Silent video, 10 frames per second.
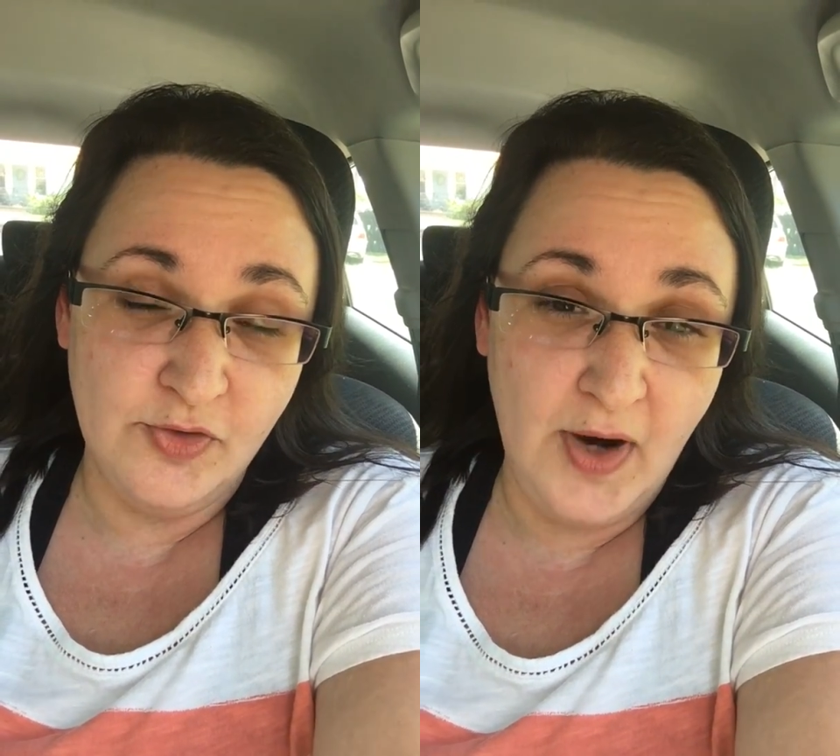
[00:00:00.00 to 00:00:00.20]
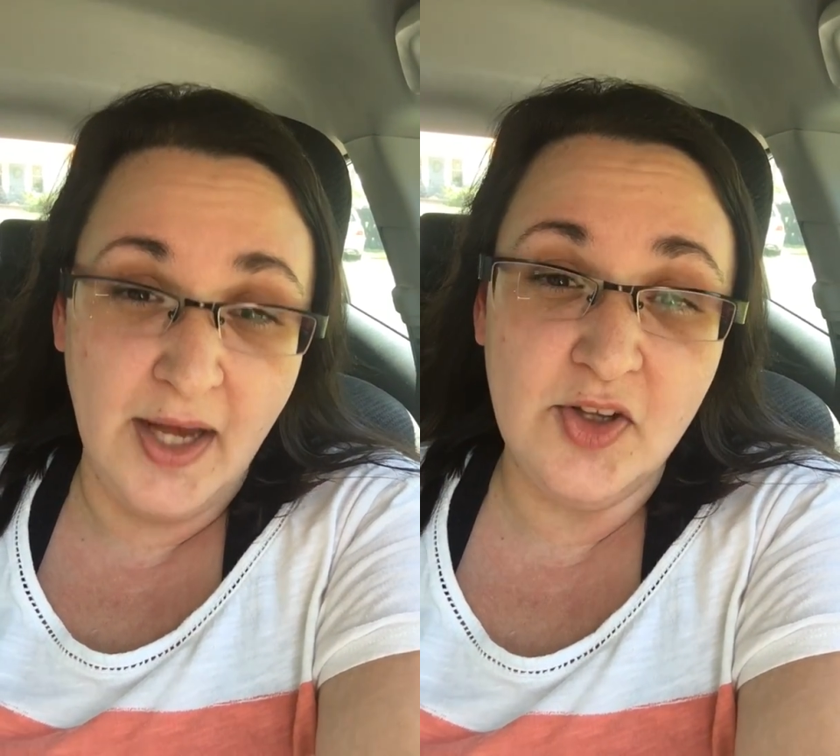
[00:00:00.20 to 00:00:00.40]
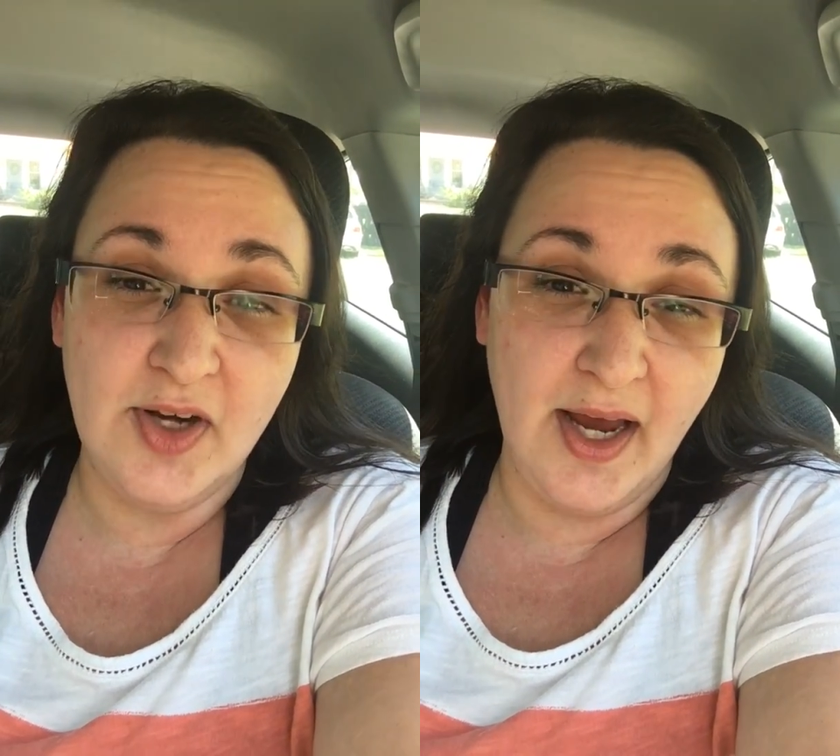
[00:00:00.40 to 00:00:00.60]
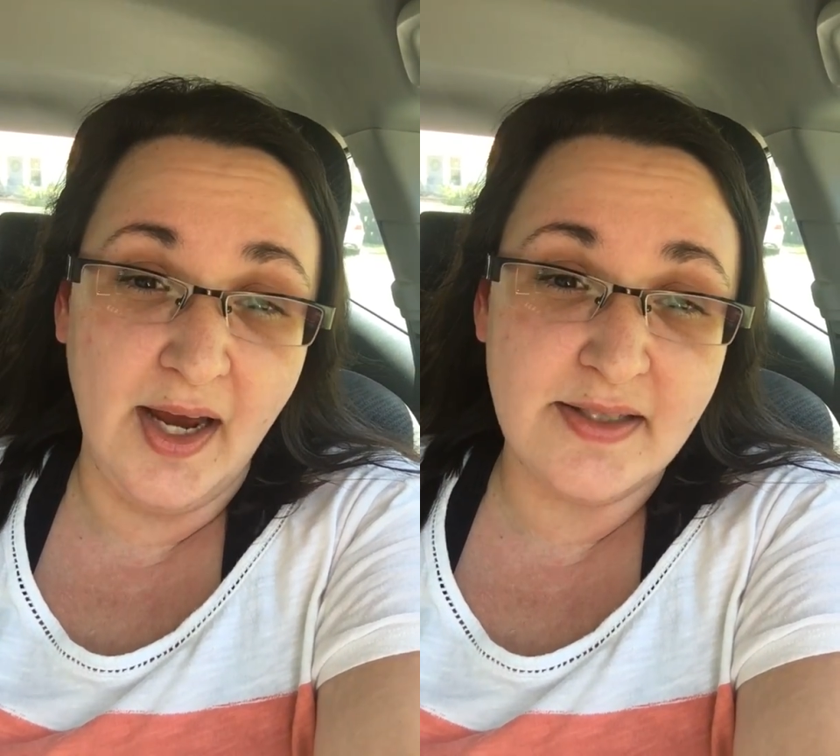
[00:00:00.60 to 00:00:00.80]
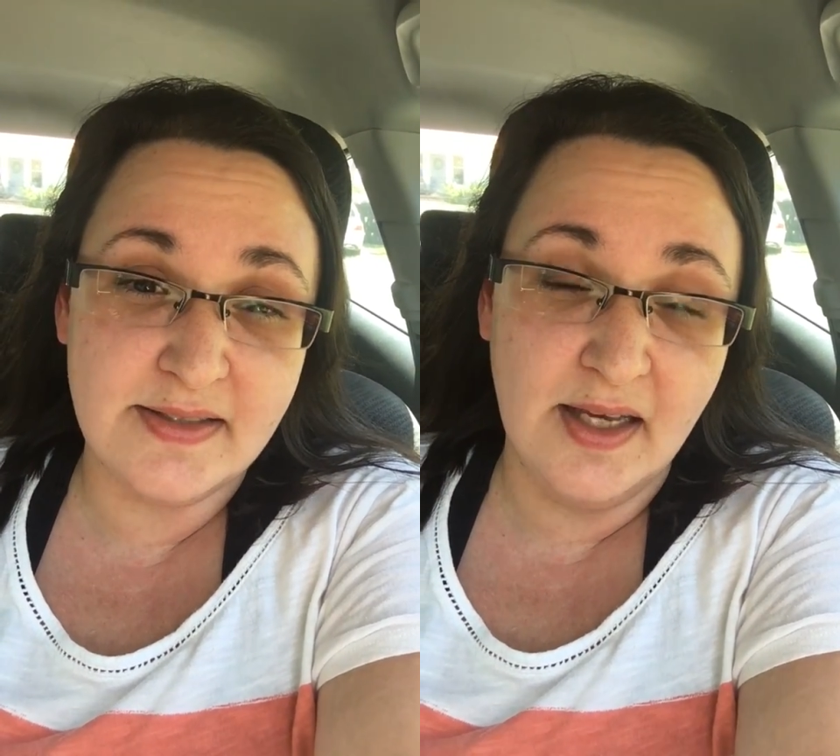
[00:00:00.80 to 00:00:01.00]
violent
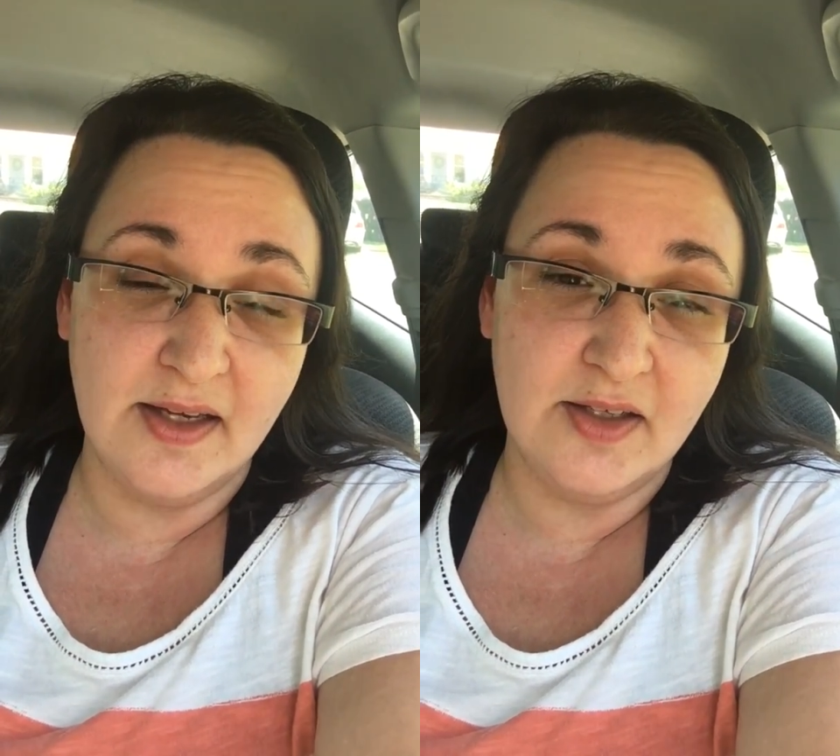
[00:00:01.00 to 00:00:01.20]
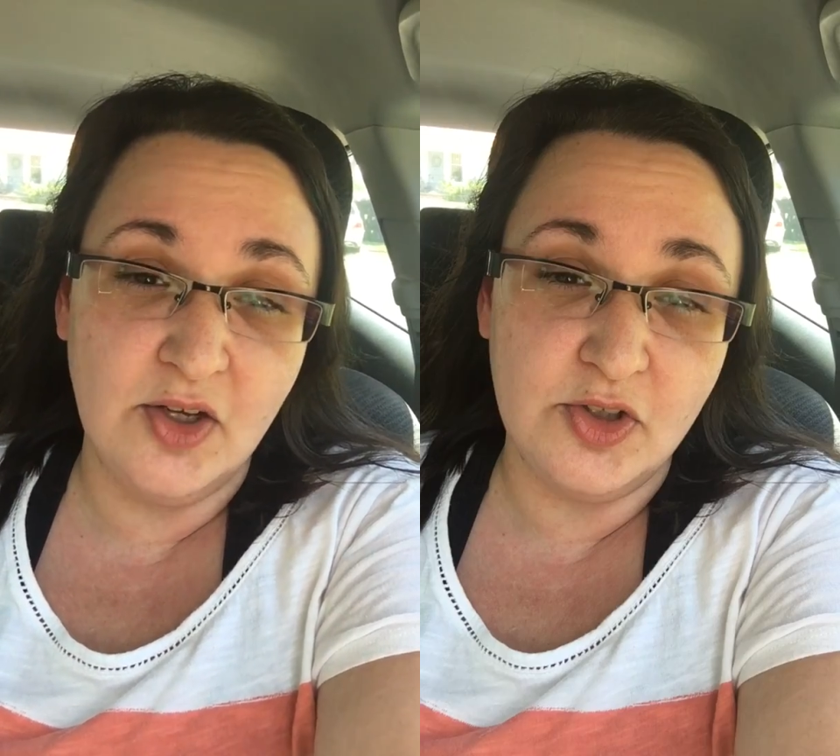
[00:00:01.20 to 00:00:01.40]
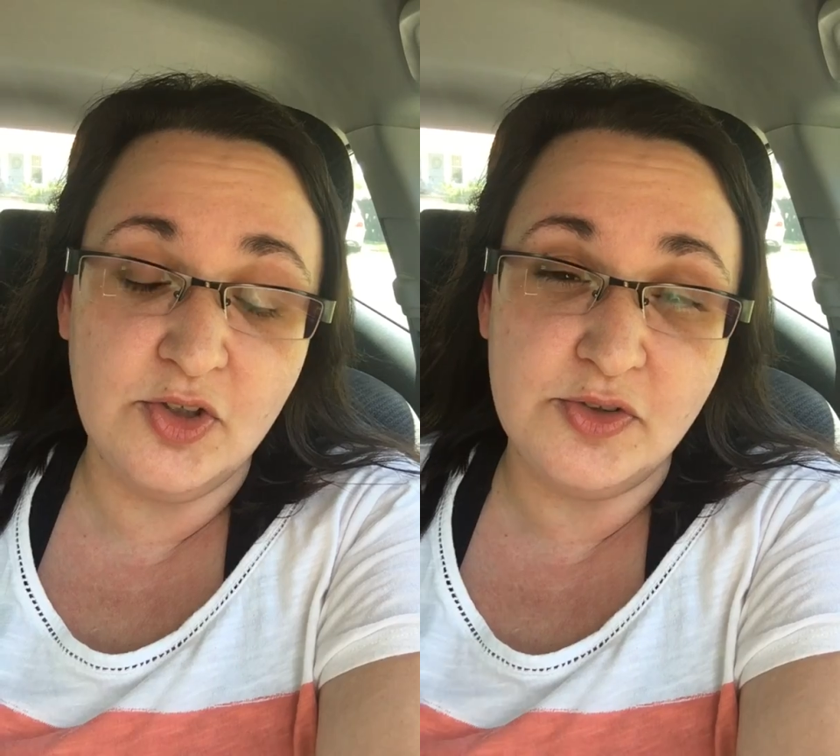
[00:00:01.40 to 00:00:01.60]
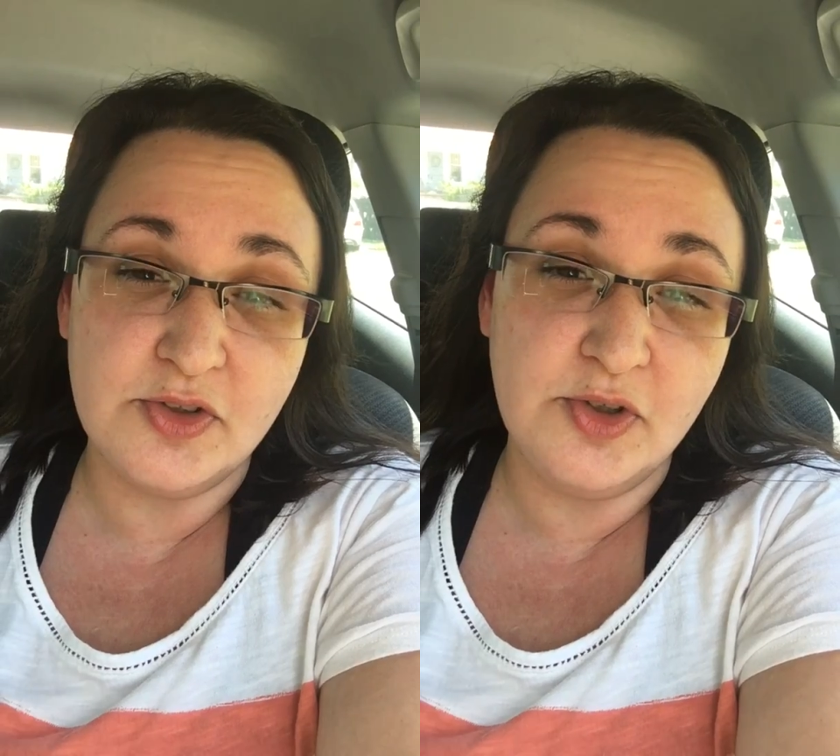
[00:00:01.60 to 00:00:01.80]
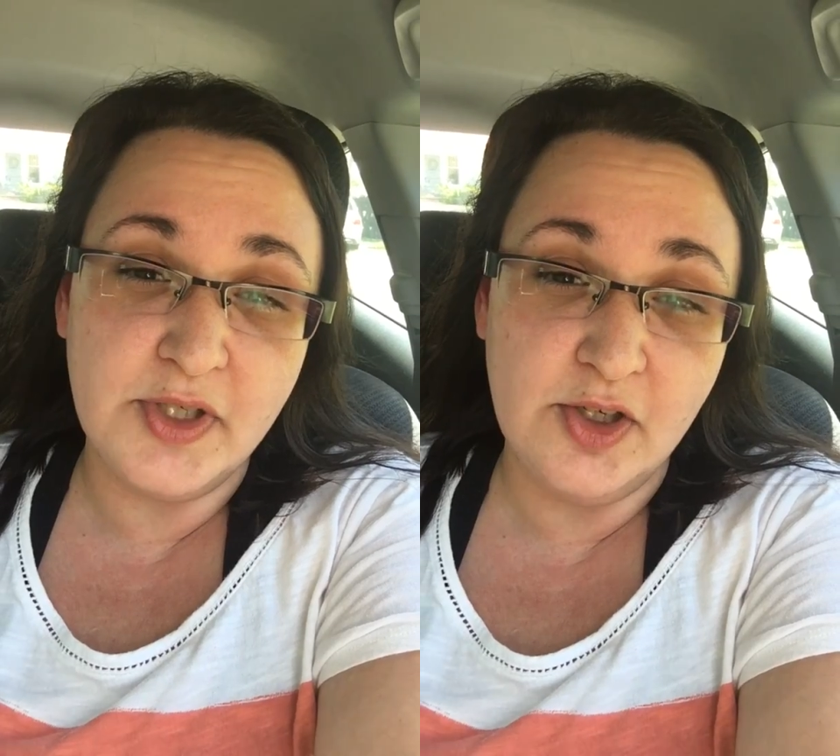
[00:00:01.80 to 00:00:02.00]
acts that
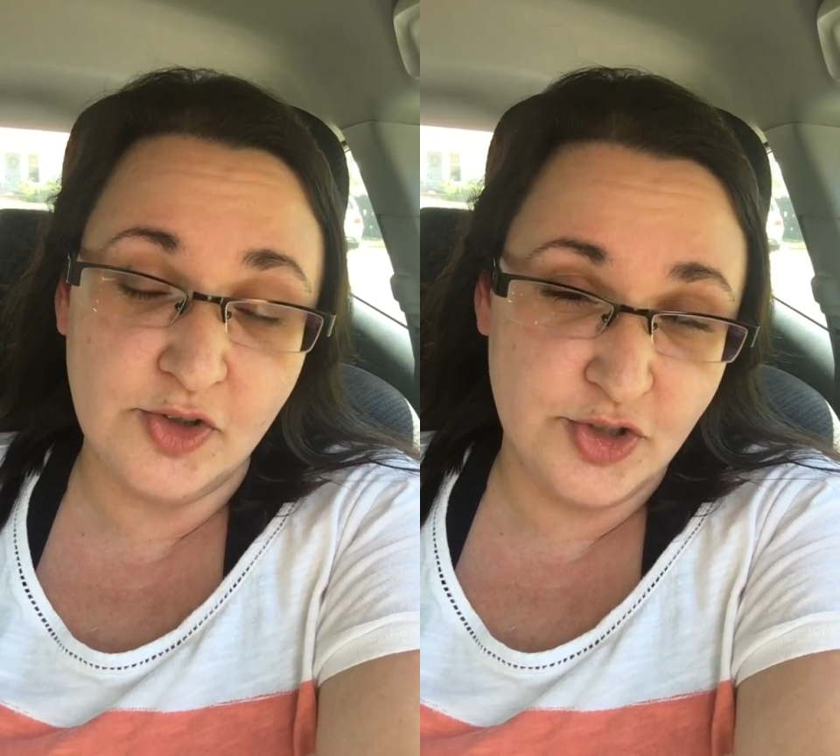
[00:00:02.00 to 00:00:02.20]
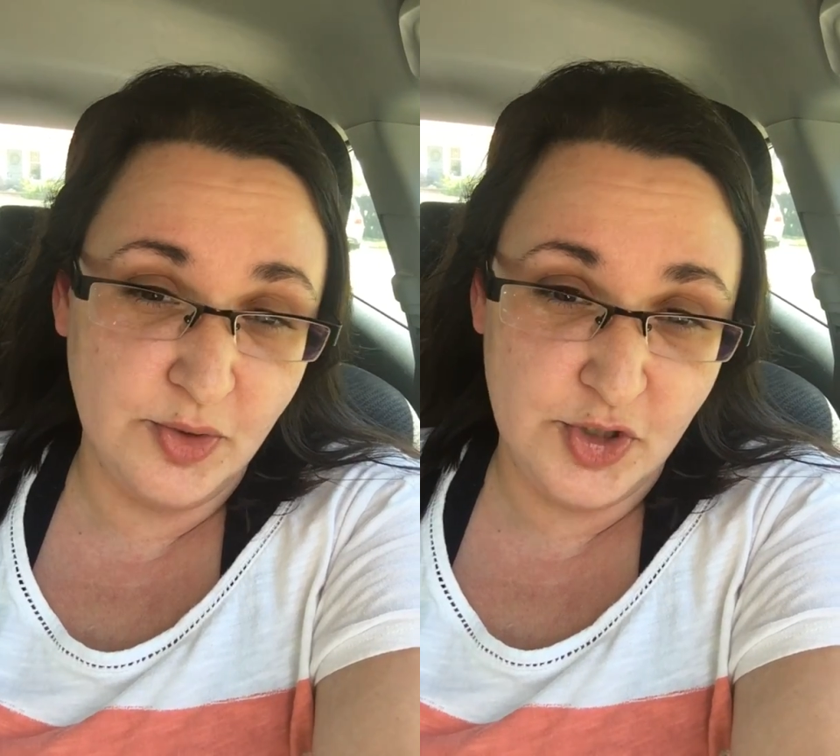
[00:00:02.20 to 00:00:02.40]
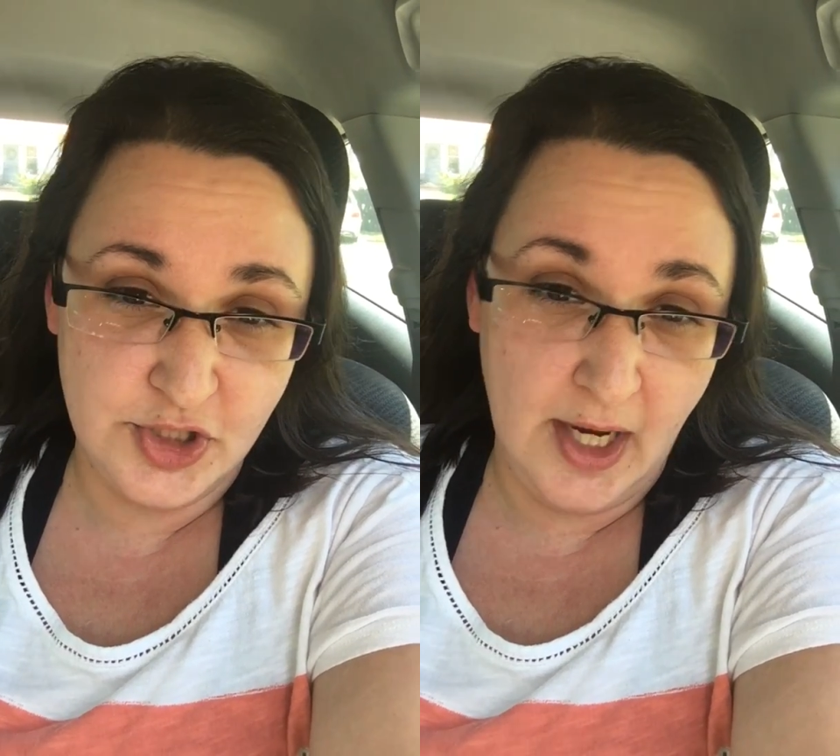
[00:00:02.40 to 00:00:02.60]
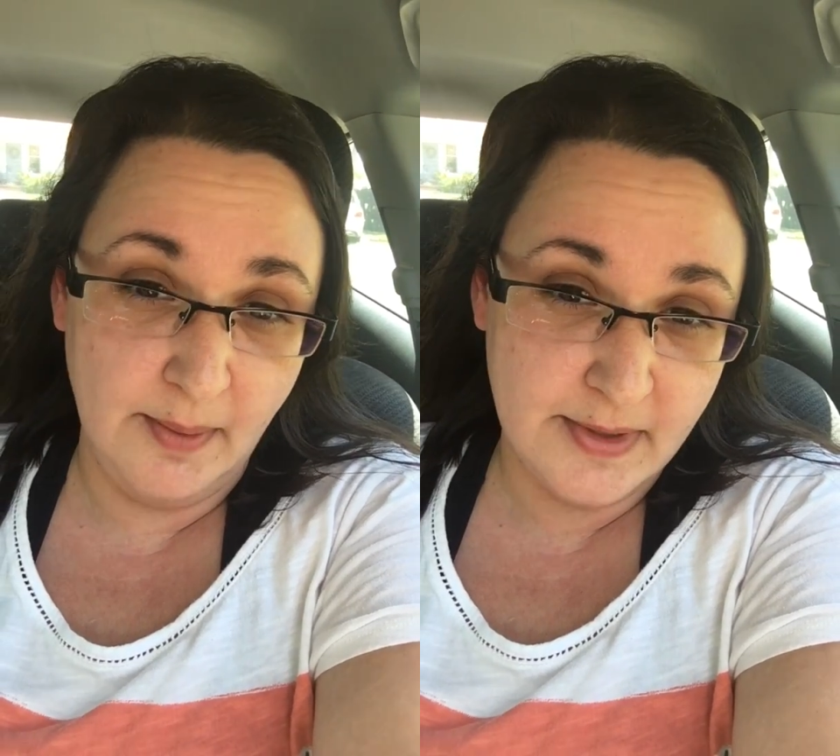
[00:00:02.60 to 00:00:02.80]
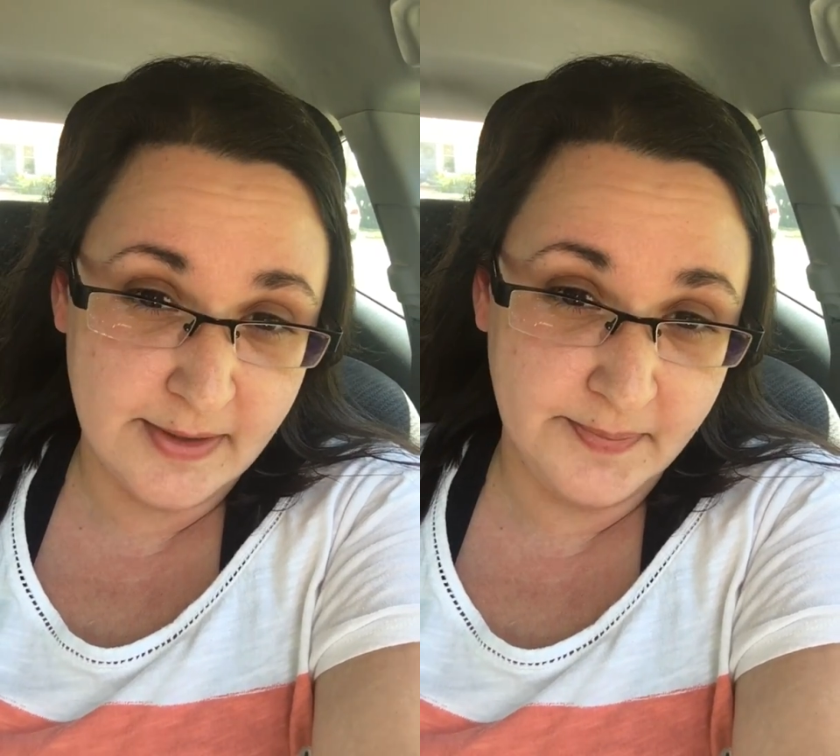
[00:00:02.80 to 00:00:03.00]
you'll hear Jewish
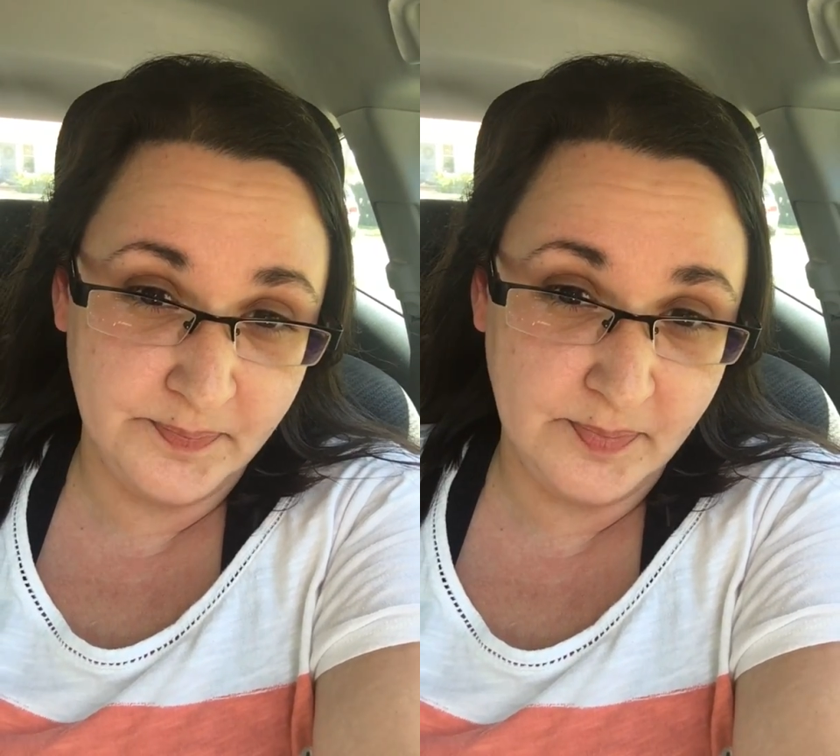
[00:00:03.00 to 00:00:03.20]
names.